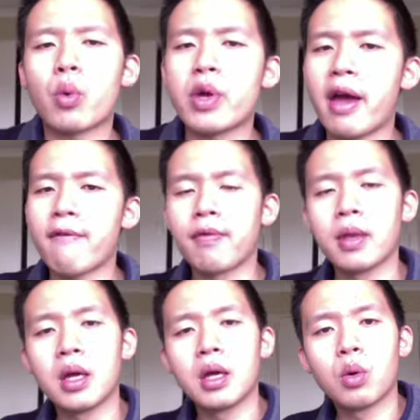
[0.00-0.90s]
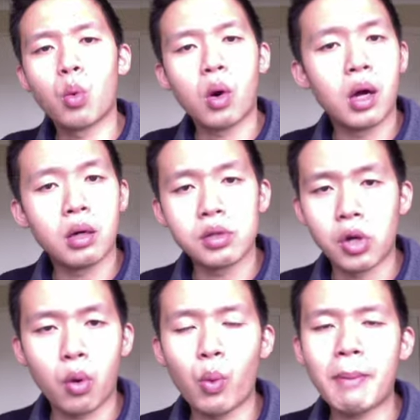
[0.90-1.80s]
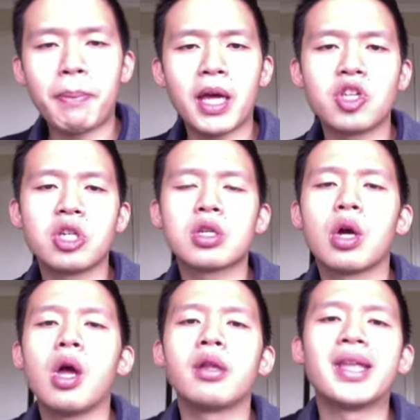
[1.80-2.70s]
we have, you know, web pages.